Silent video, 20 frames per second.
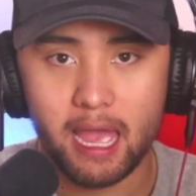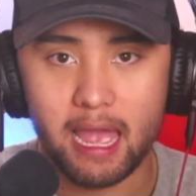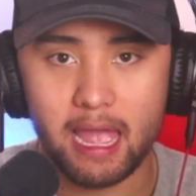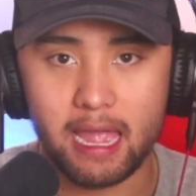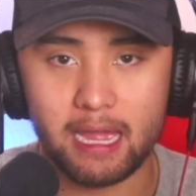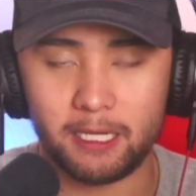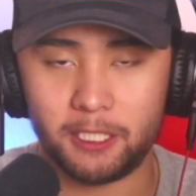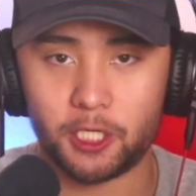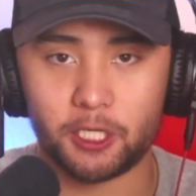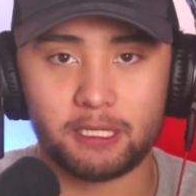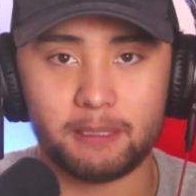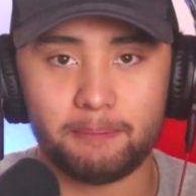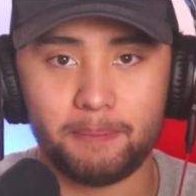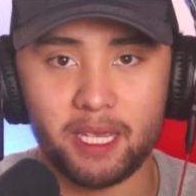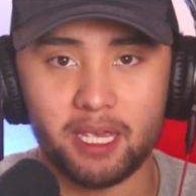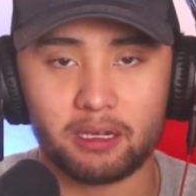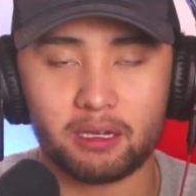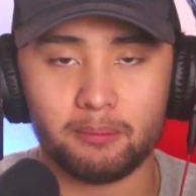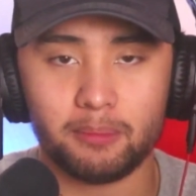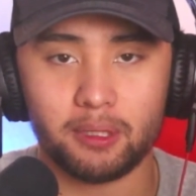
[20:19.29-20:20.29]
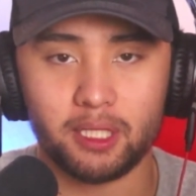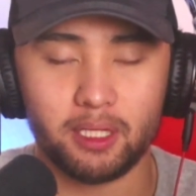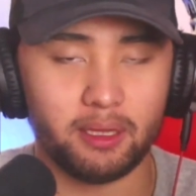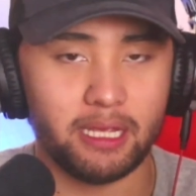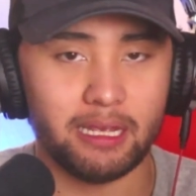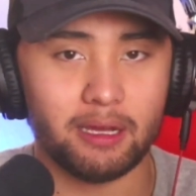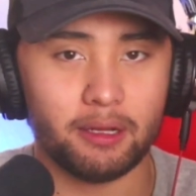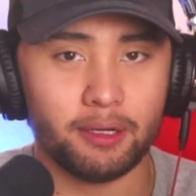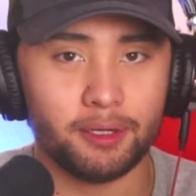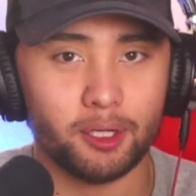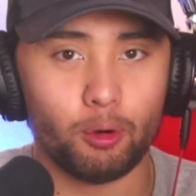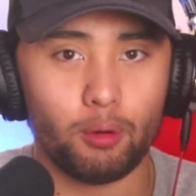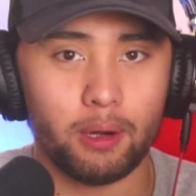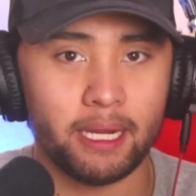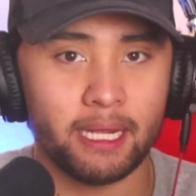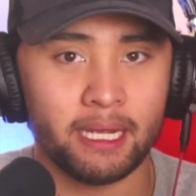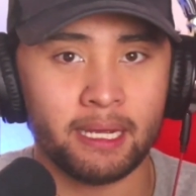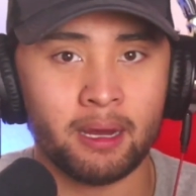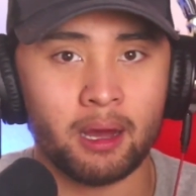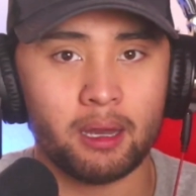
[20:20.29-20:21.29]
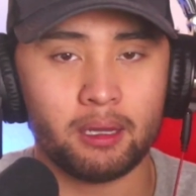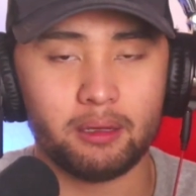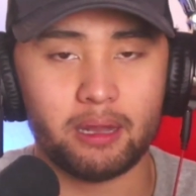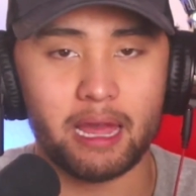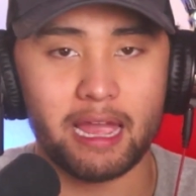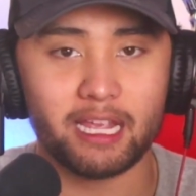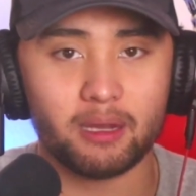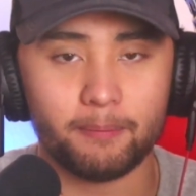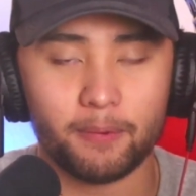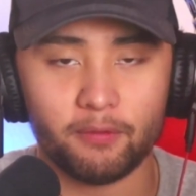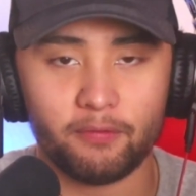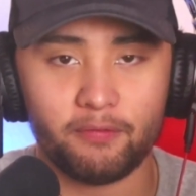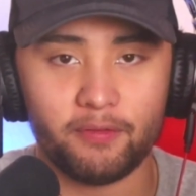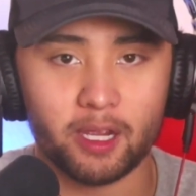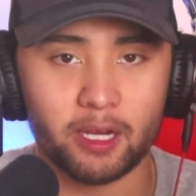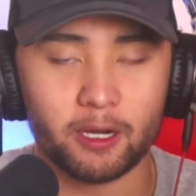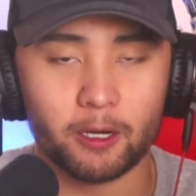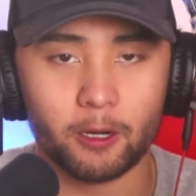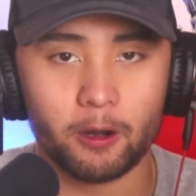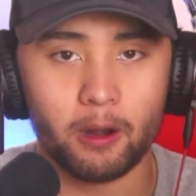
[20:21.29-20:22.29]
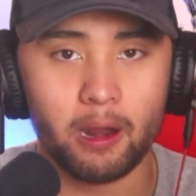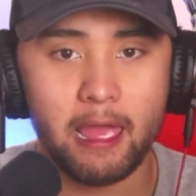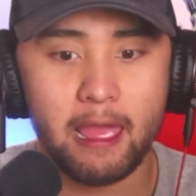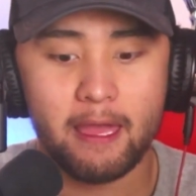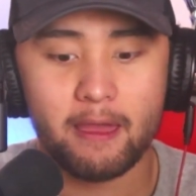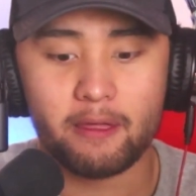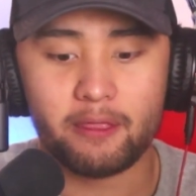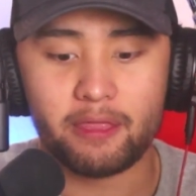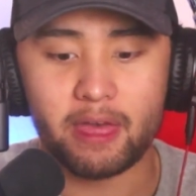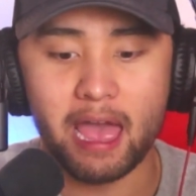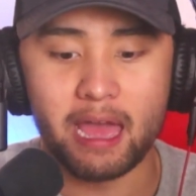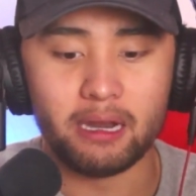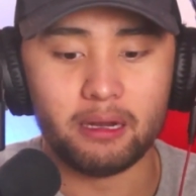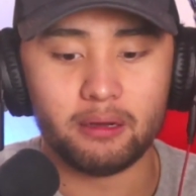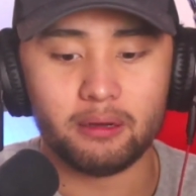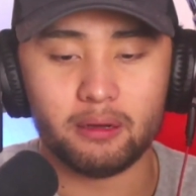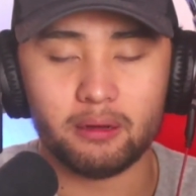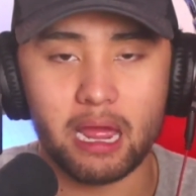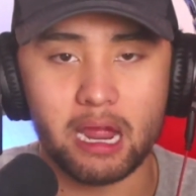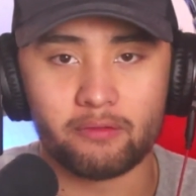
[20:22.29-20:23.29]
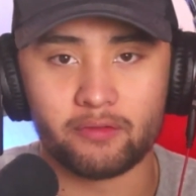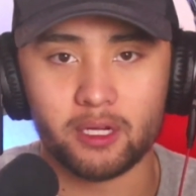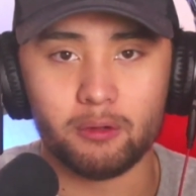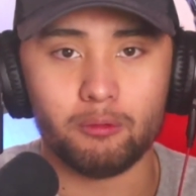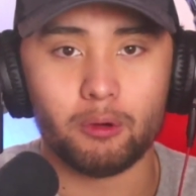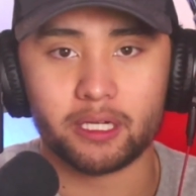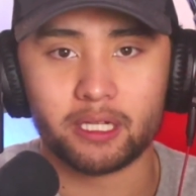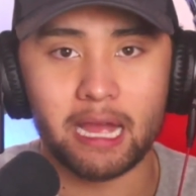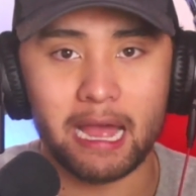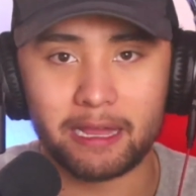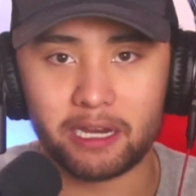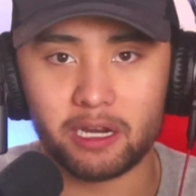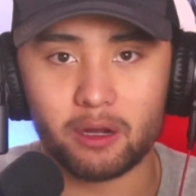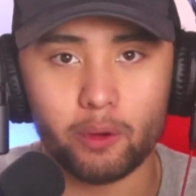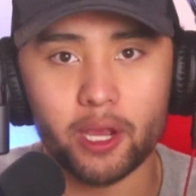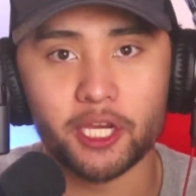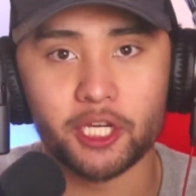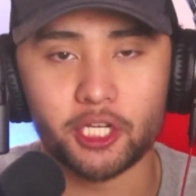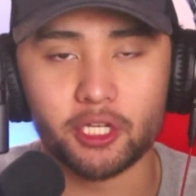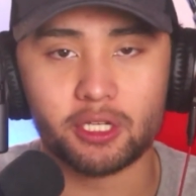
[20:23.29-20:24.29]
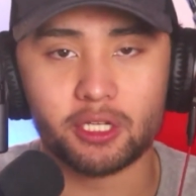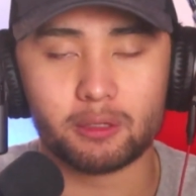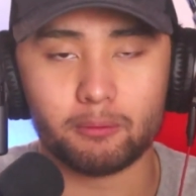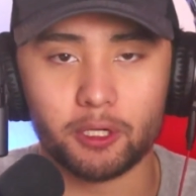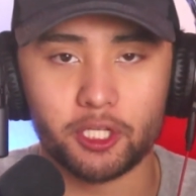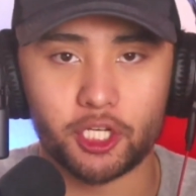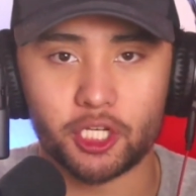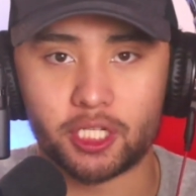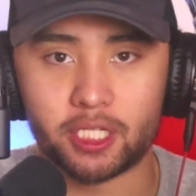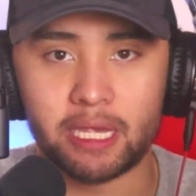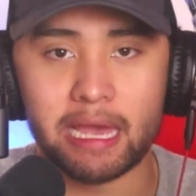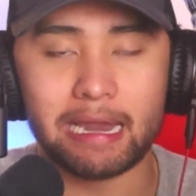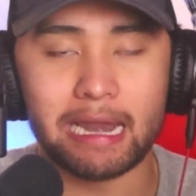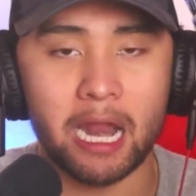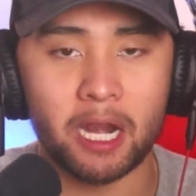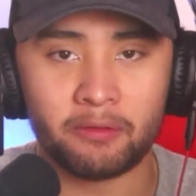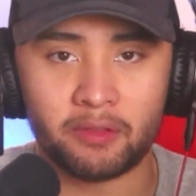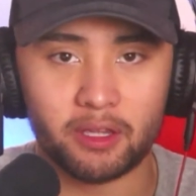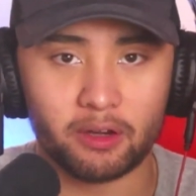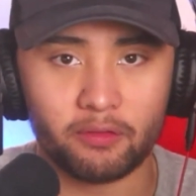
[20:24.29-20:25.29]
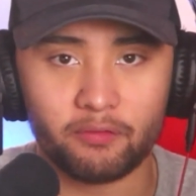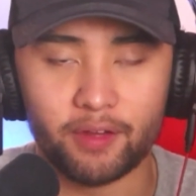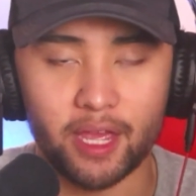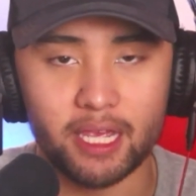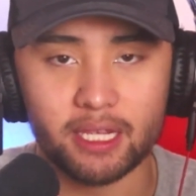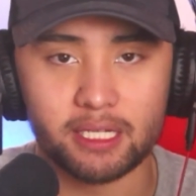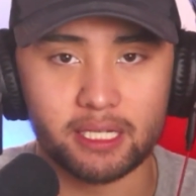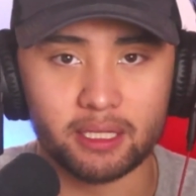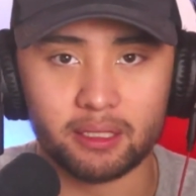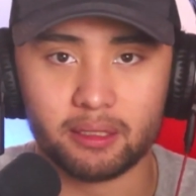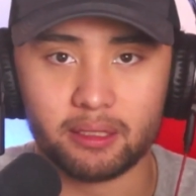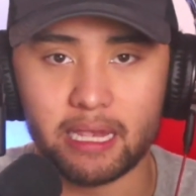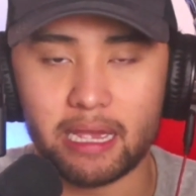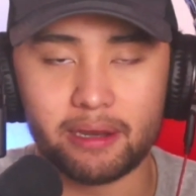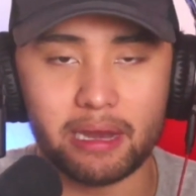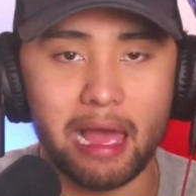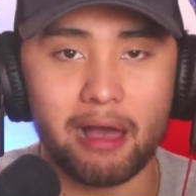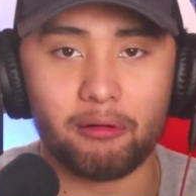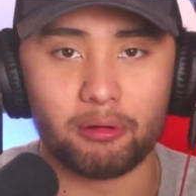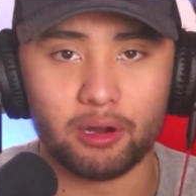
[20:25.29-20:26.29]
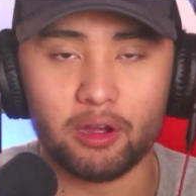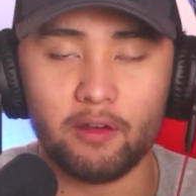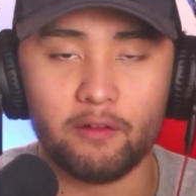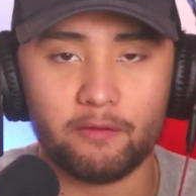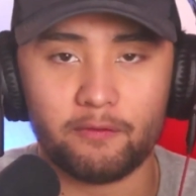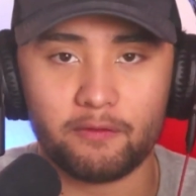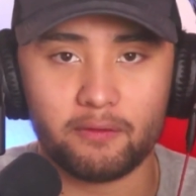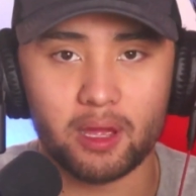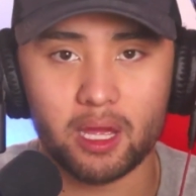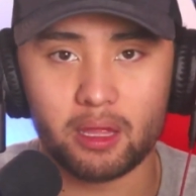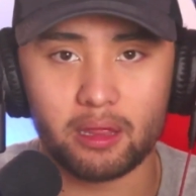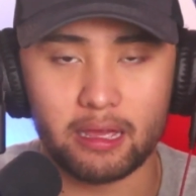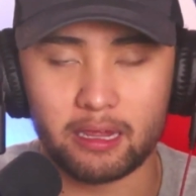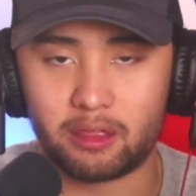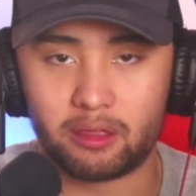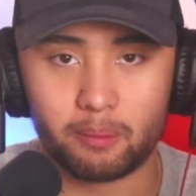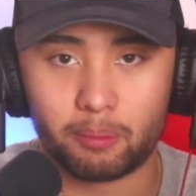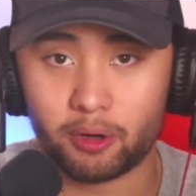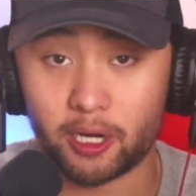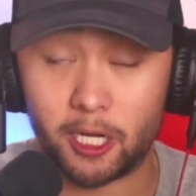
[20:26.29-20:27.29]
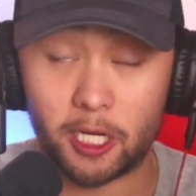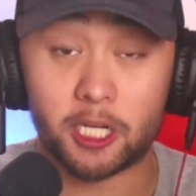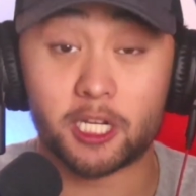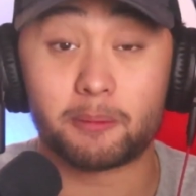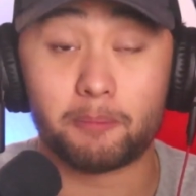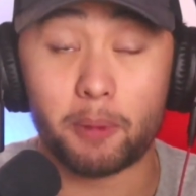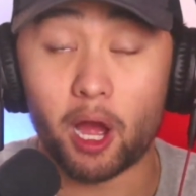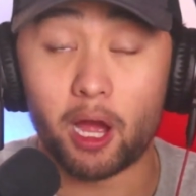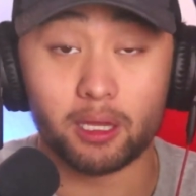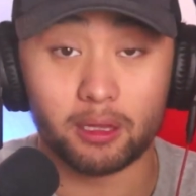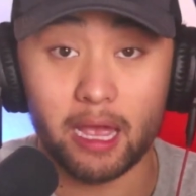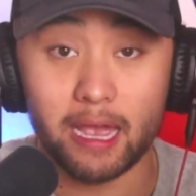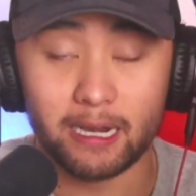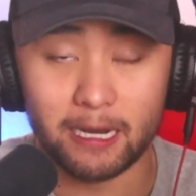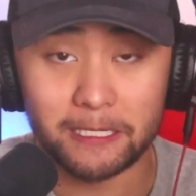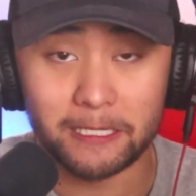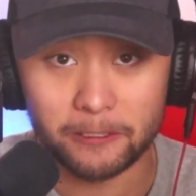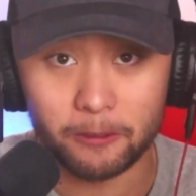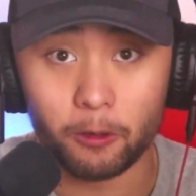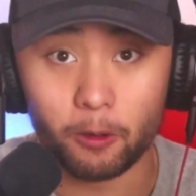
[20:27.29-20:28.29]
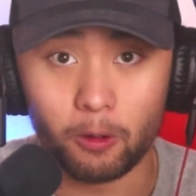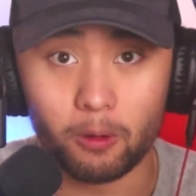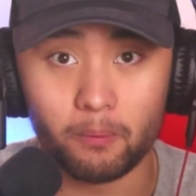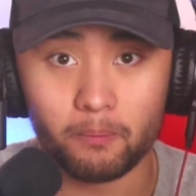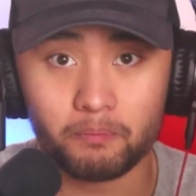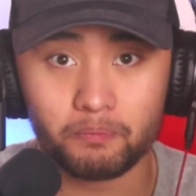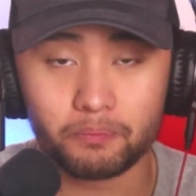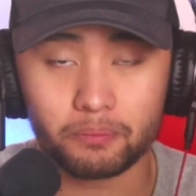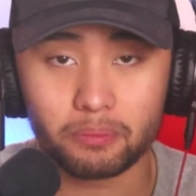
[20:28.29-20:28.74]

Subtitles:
and just be a completely annoying, unlikable figure that everyone kind of wishes would just get out of their face and get out of, like, the British spotlight as a whole.